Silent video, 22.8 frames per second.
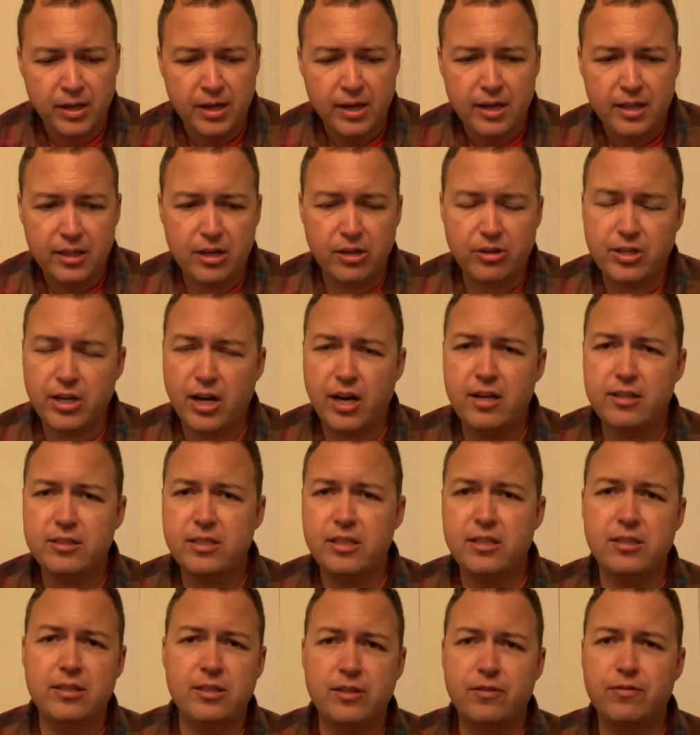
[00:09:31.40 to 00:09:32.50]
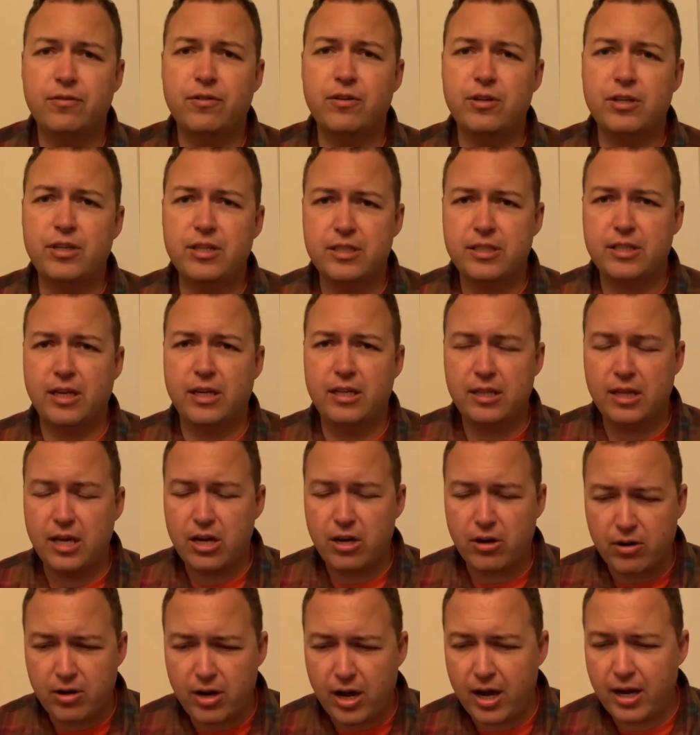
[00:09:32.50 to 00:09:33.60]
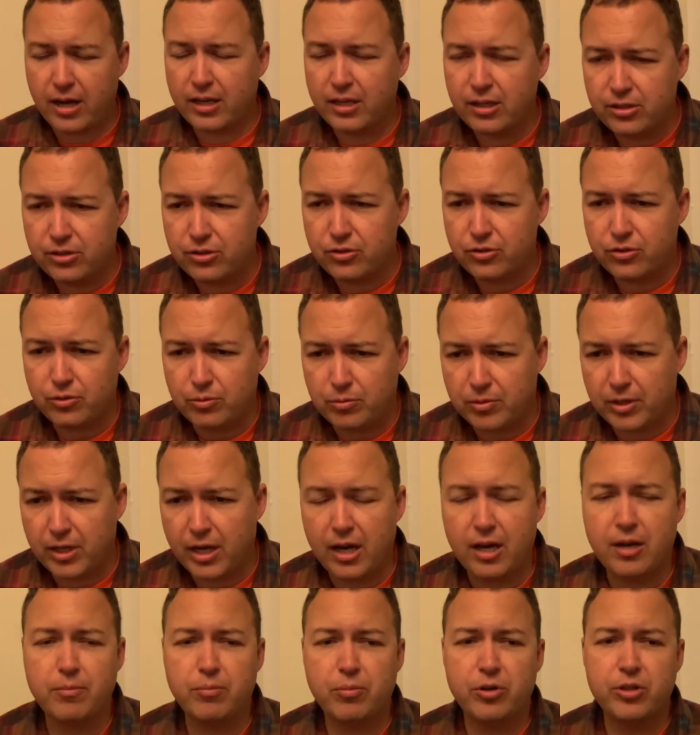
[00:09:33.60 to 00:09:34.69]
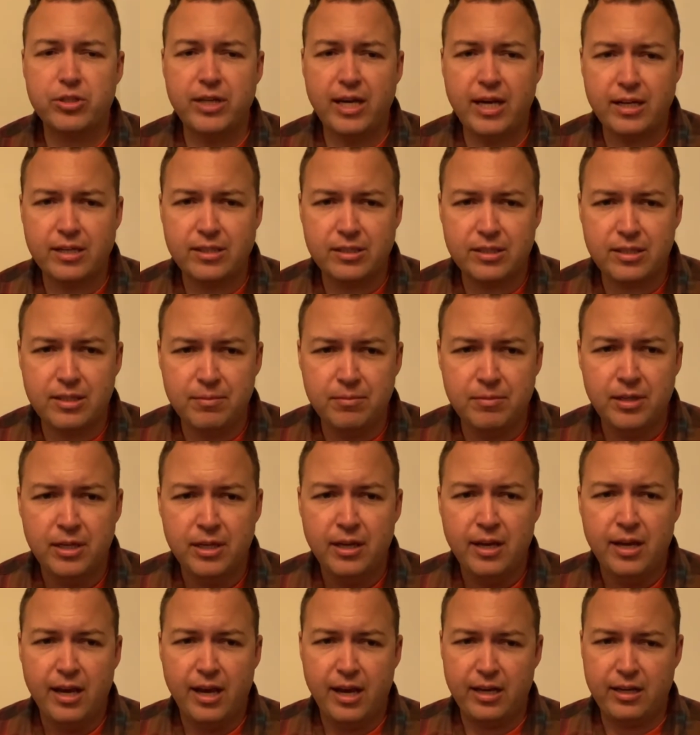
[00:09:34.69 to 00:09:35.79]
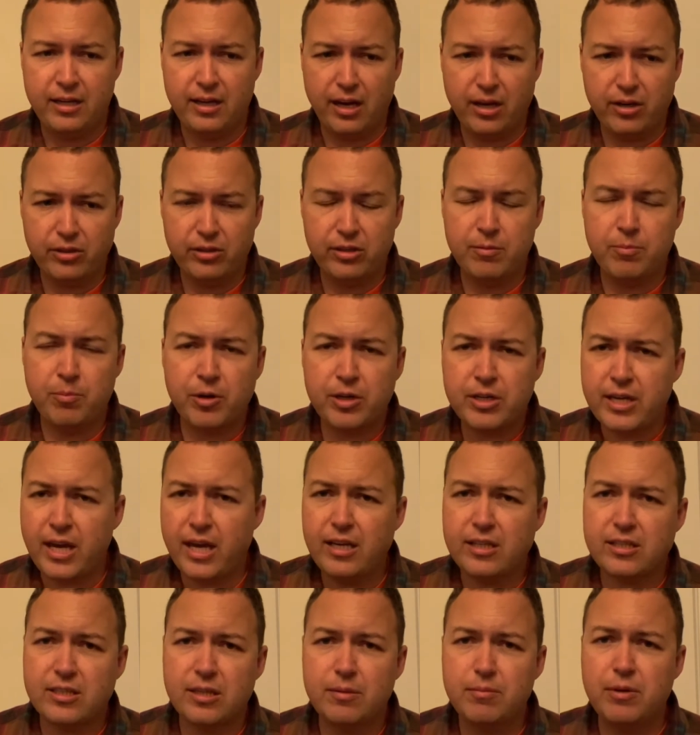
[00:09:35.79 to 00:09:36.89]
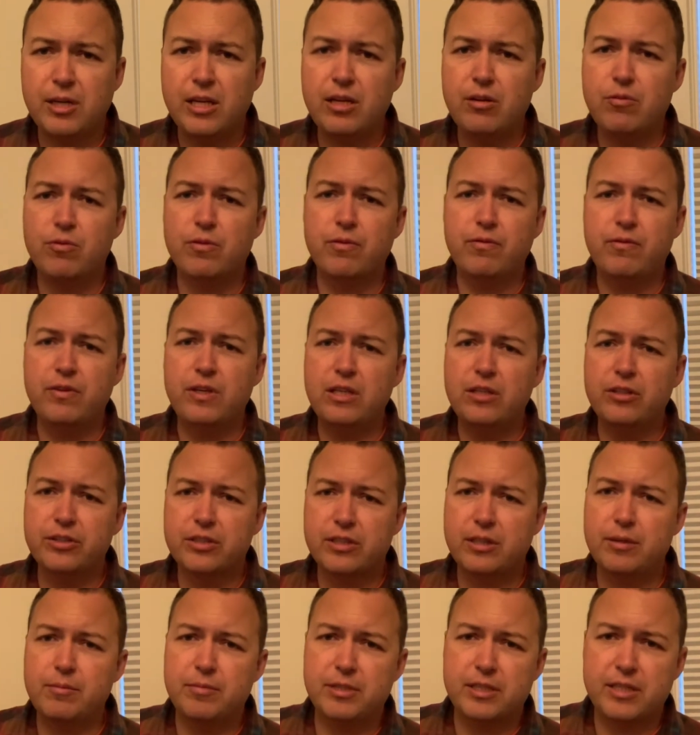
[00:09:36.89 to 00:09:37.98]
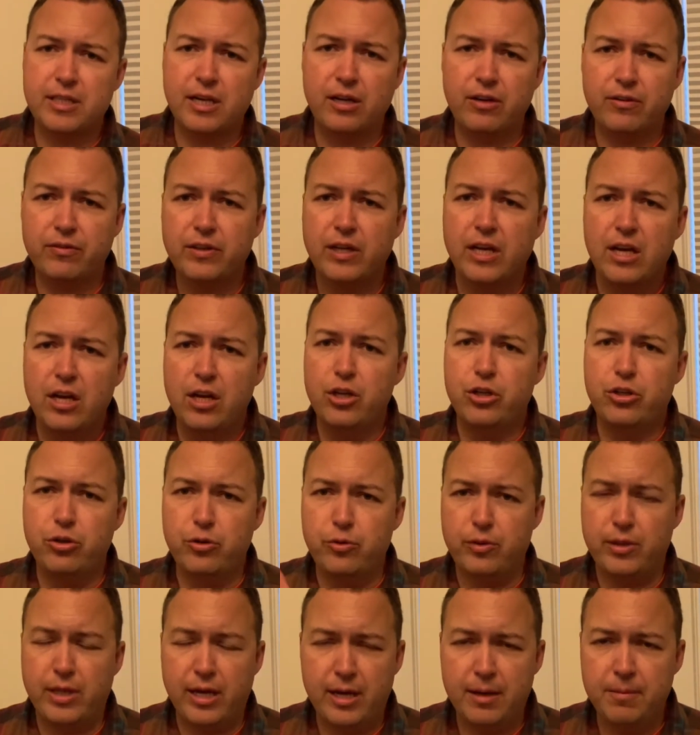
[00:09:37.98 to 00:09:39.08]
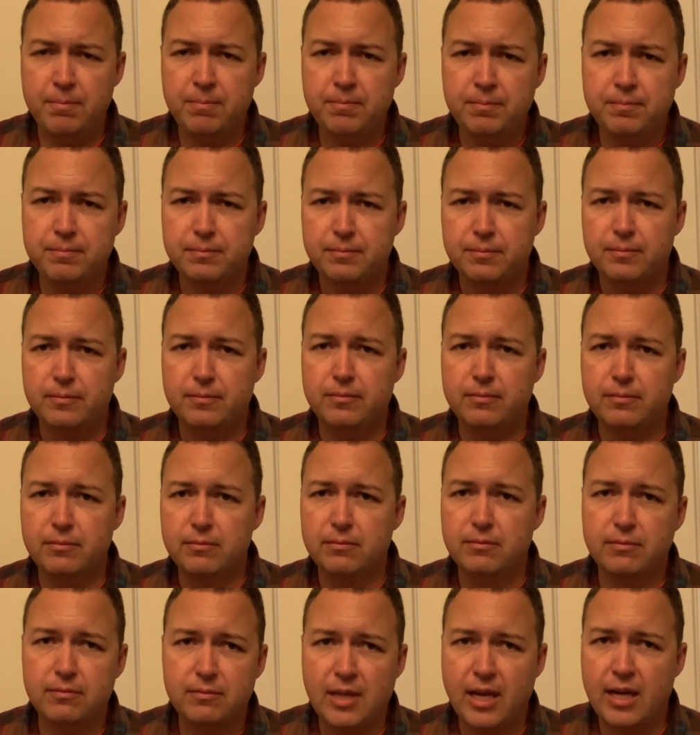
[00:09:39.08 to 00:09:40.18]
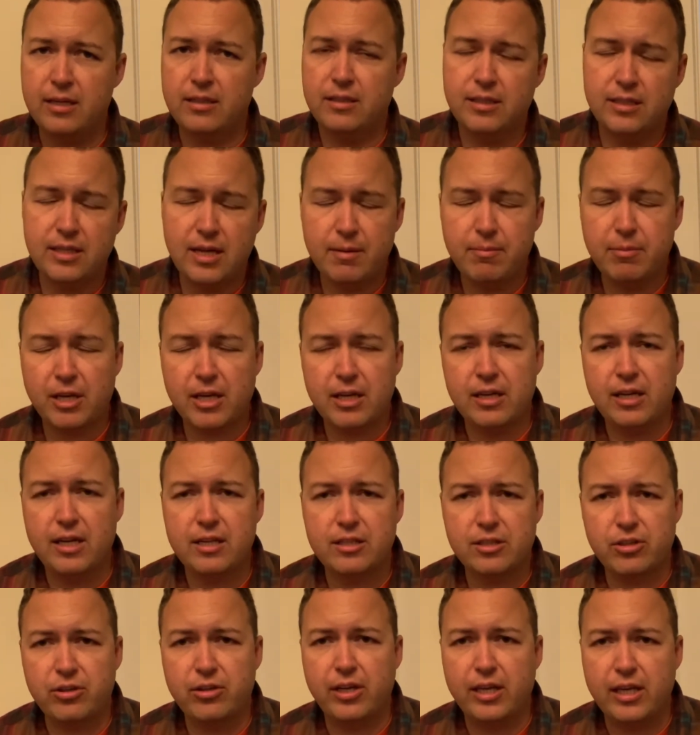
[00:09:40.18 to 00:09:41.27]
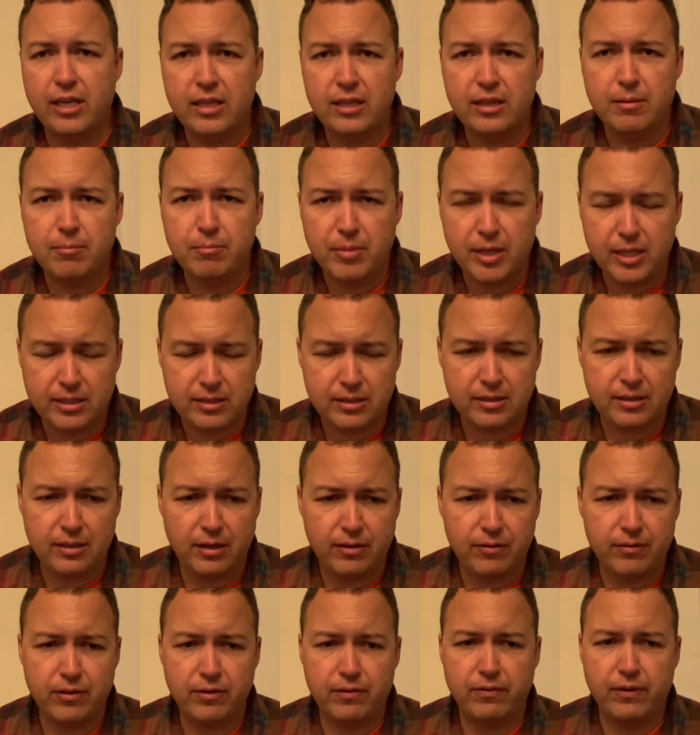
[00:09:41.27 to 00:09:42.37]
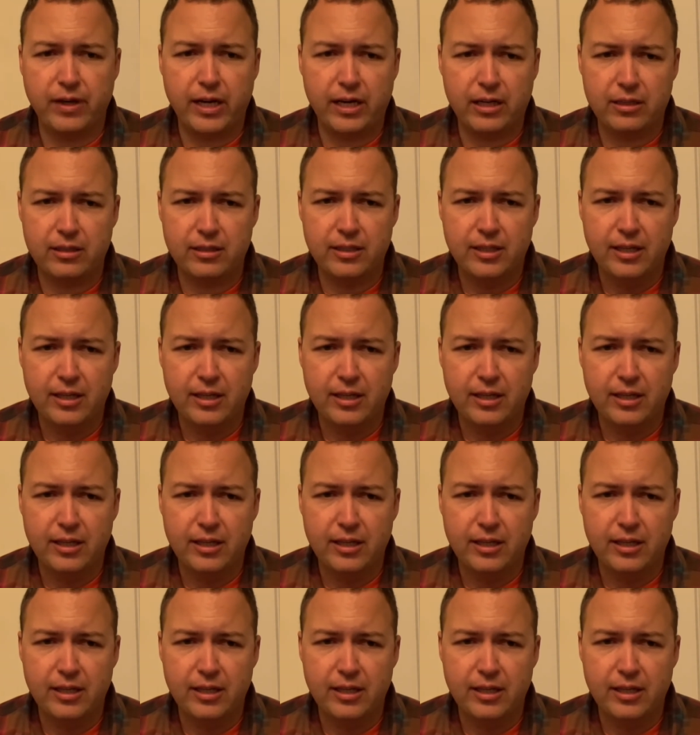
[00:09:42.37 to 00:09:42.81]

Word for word: They're tossed into the furnace and they are not consumed. God protects them, and not only protects them, but He reveals Himself to them and to Nebuchadnezzar in the midst of the fire.